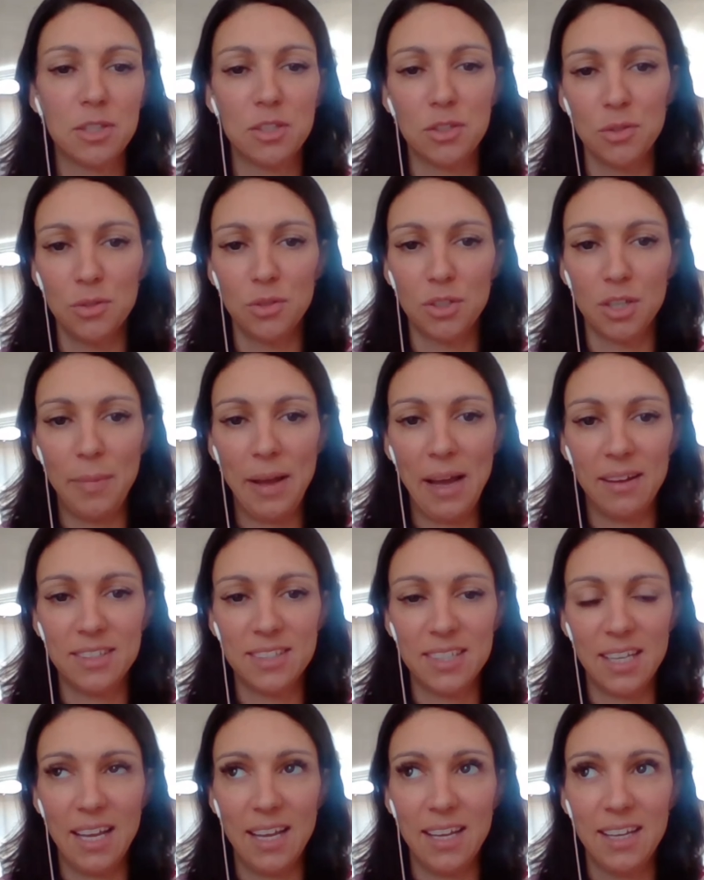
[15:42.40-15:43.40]
to talk
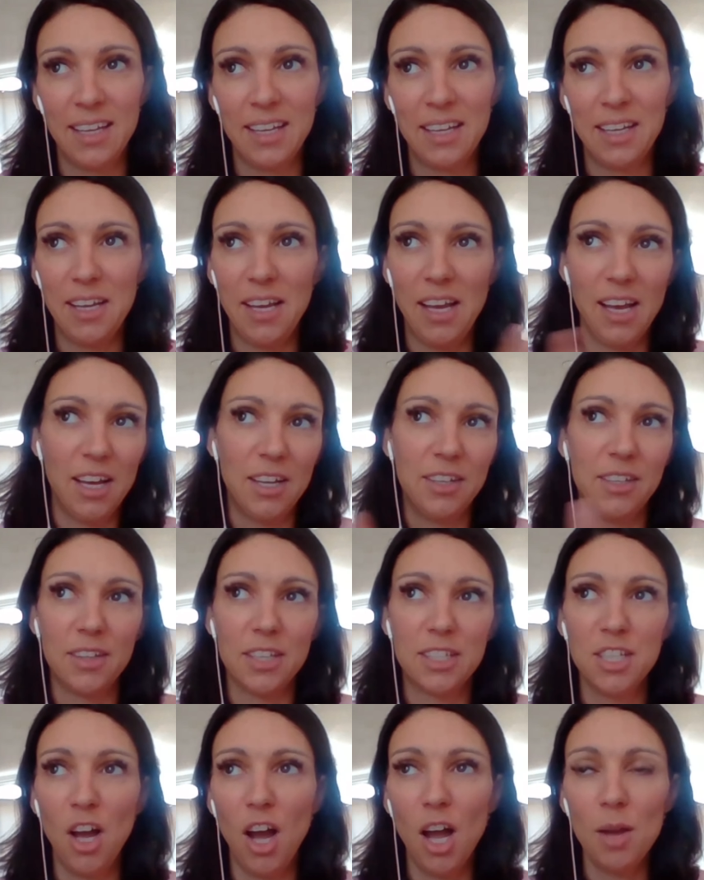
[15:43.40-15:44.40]
about it at another
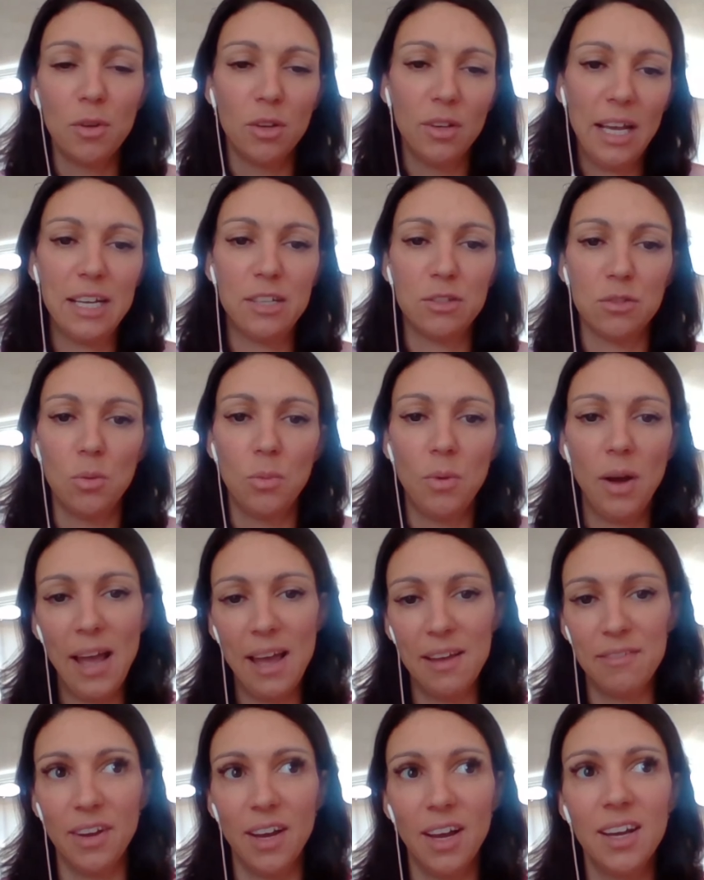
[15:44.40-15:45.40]
time or later or
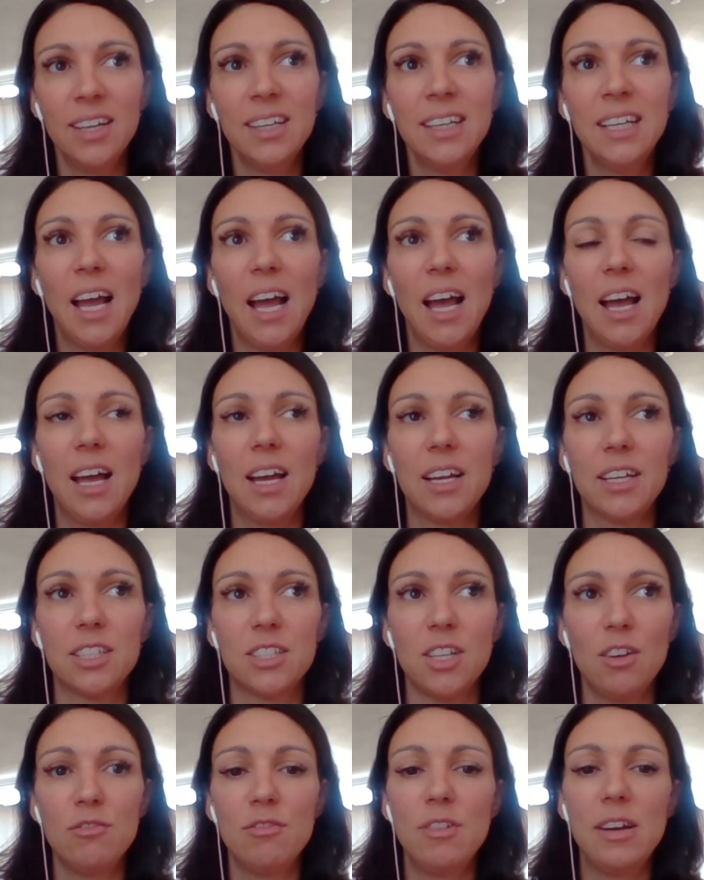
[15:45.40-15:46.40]
whatever, because
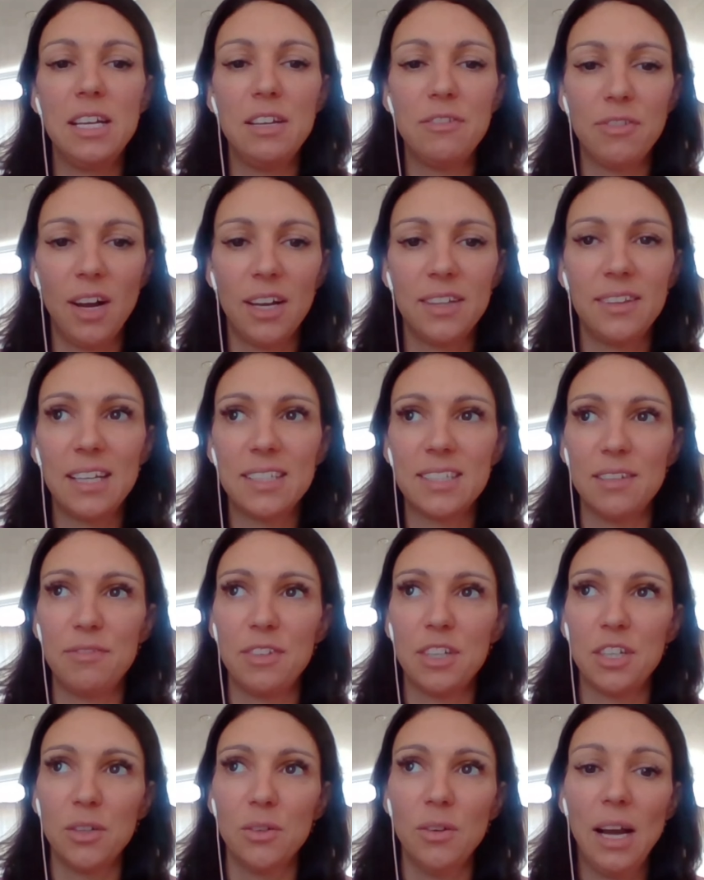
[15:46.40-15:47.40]
uh, I really find that
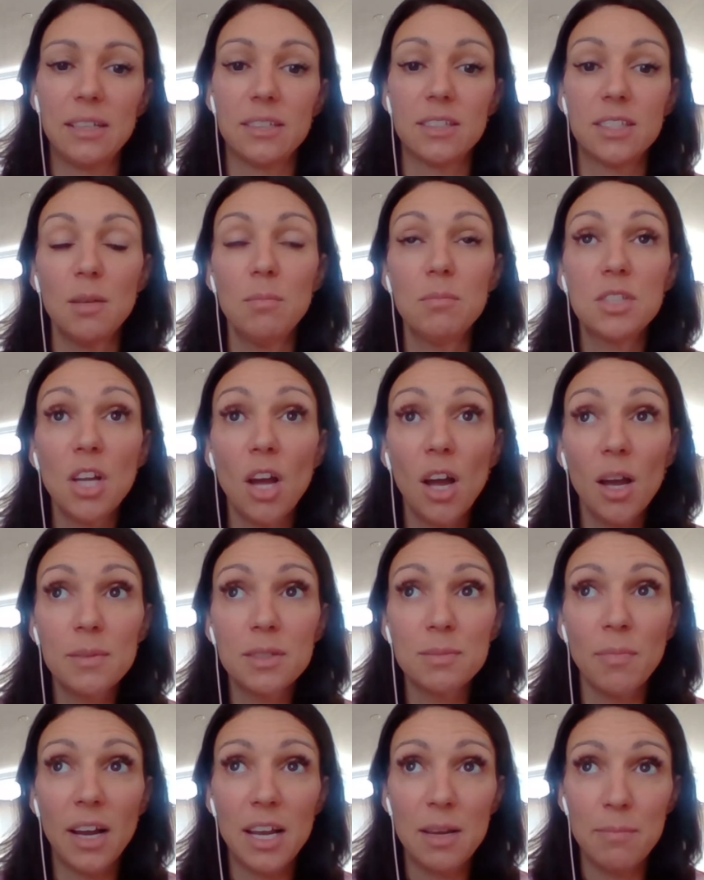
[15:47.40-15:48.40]
difficult. And
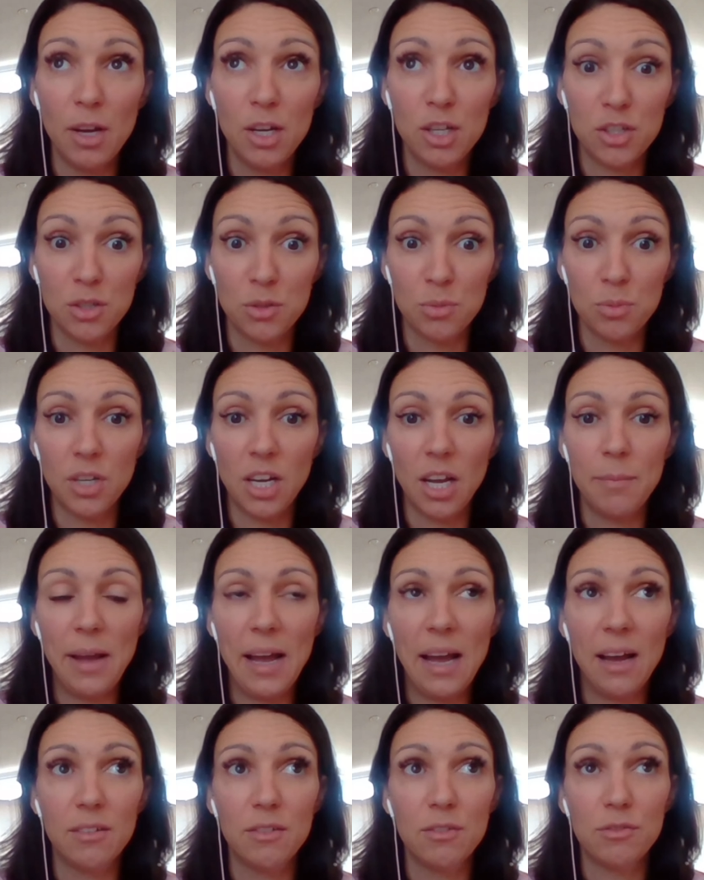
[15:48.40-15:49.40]
sometimes my emotions will come
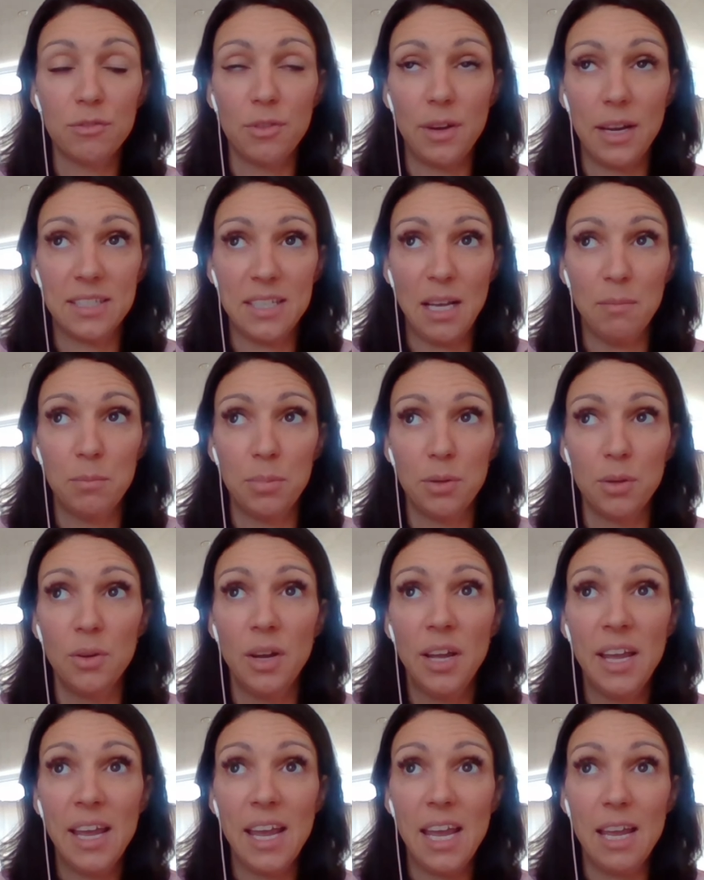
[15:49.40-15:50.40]
out. For example,
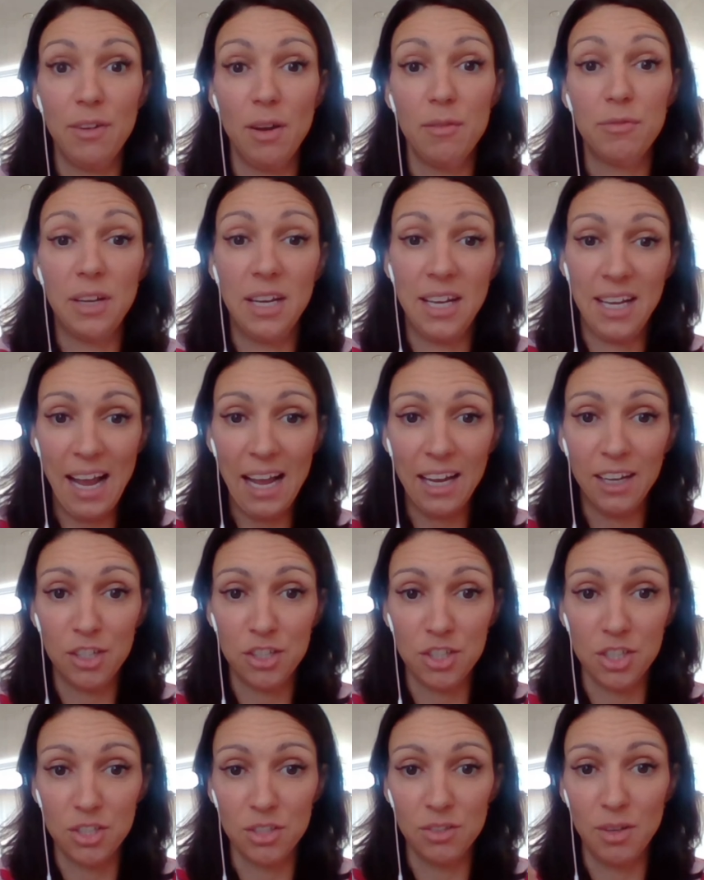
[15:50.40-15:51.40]
if I'm feeling
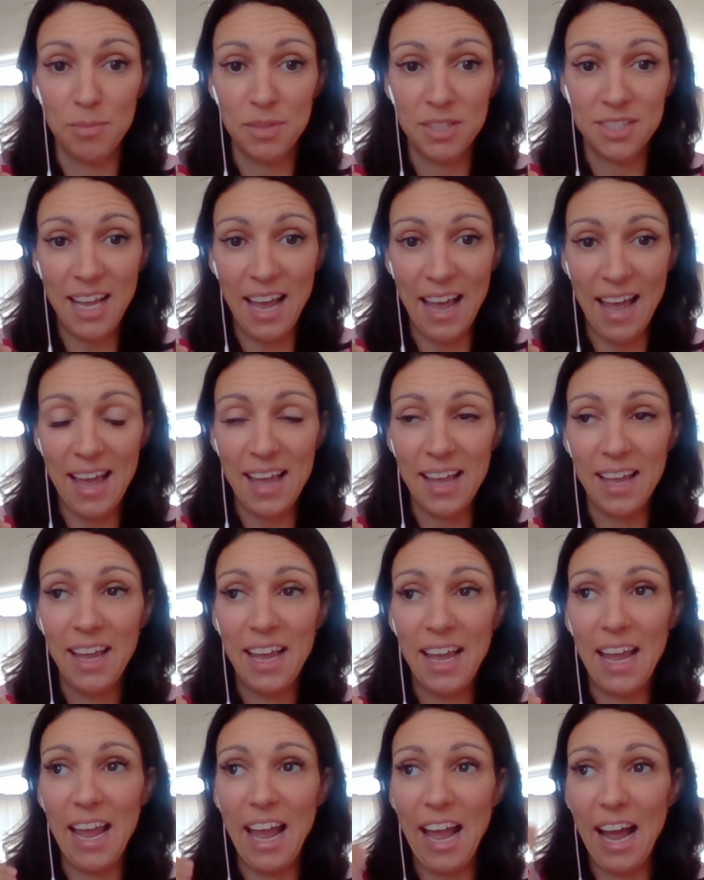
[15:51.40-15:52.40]
anxious or upset,
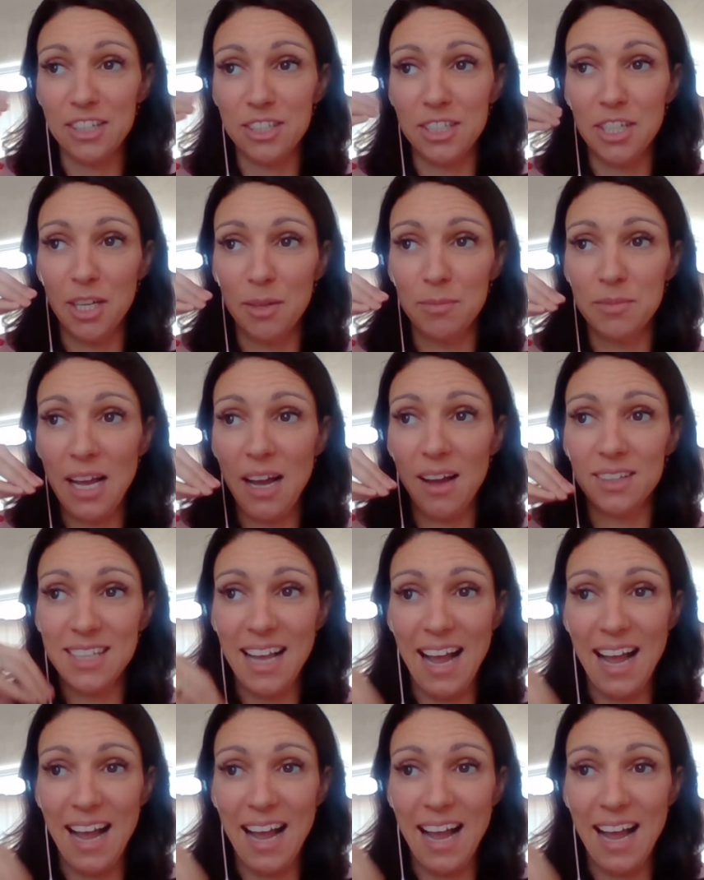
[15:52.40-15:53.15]
it actually comes out as